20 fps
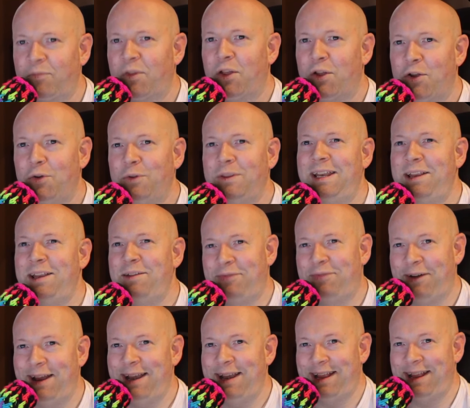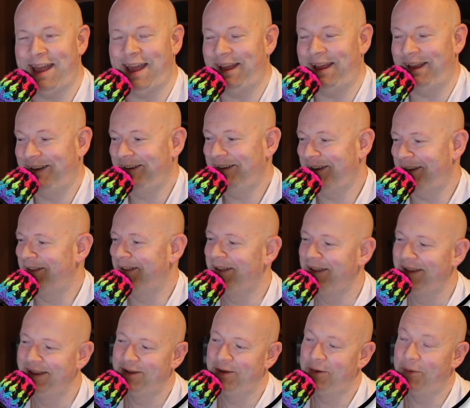who did he fight again?
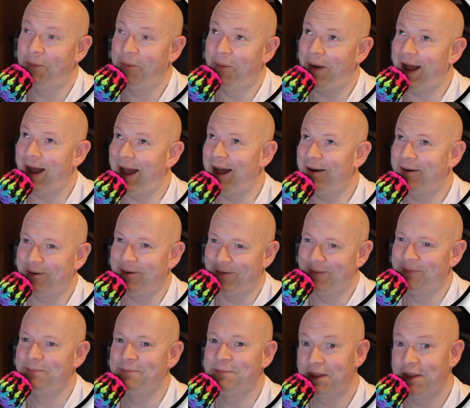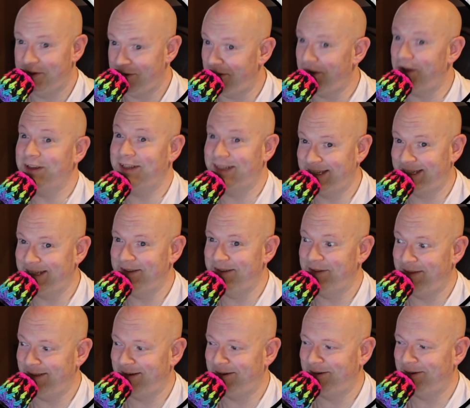Wow. Austin
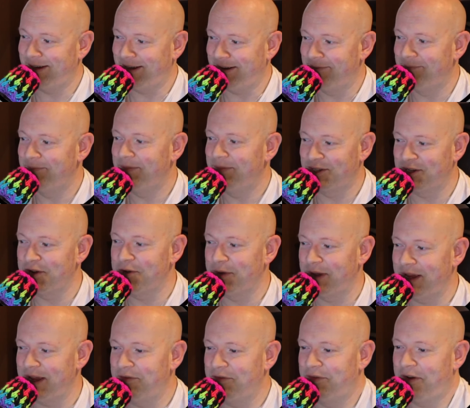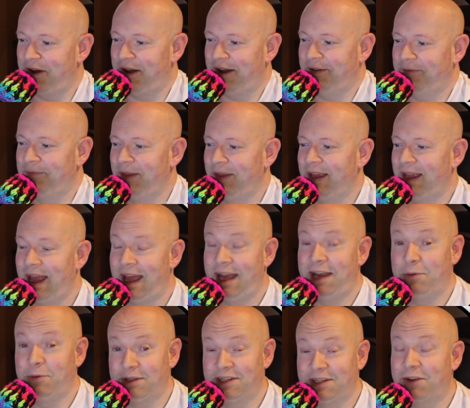Theory is who he fought. And
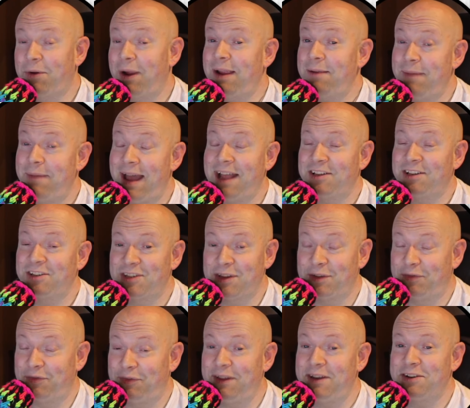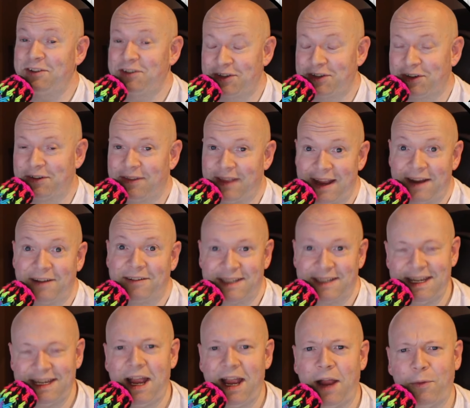it was a great match to finish her there.
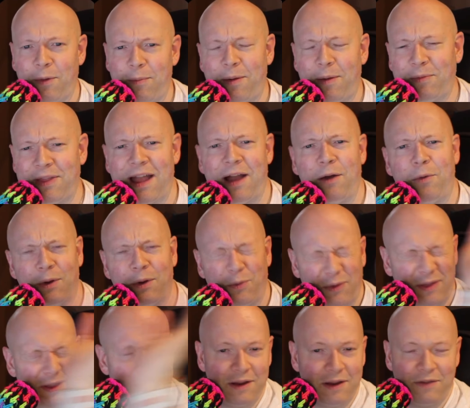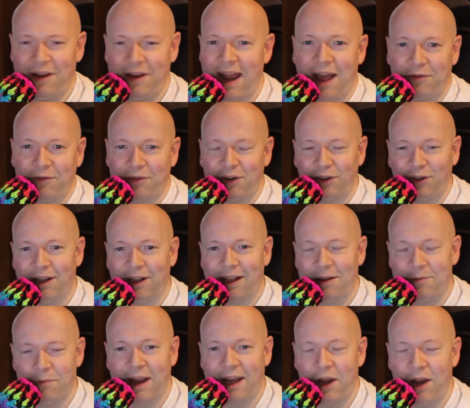See, I remember that one without even having to look
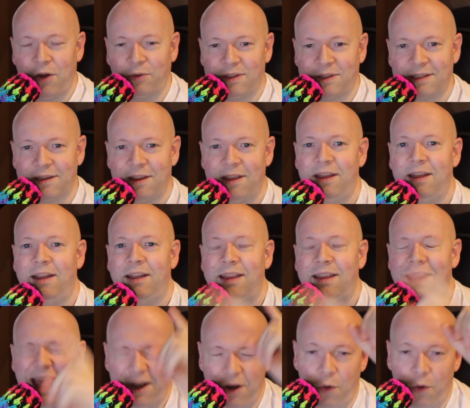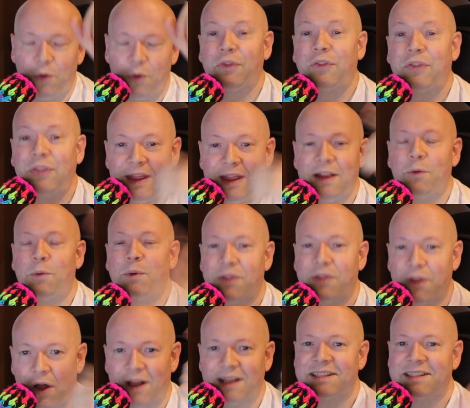at my notes. That whole thing with
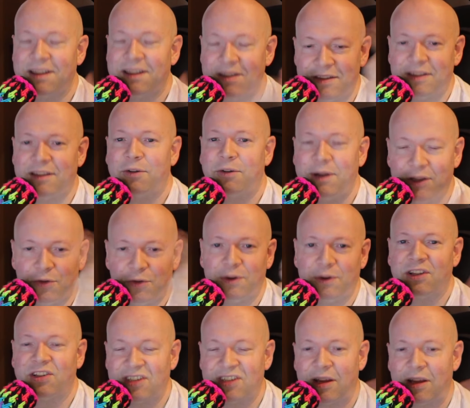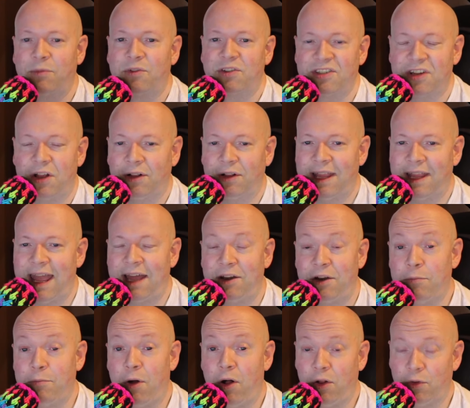Austin Theory doing the somersault
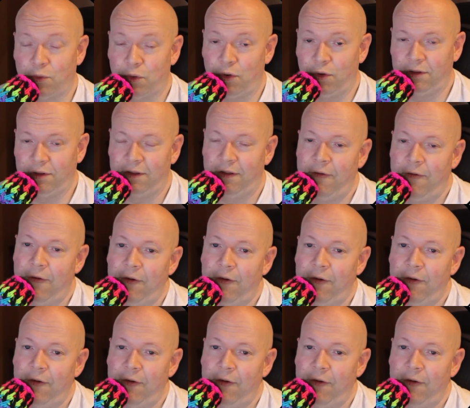cannonball roll.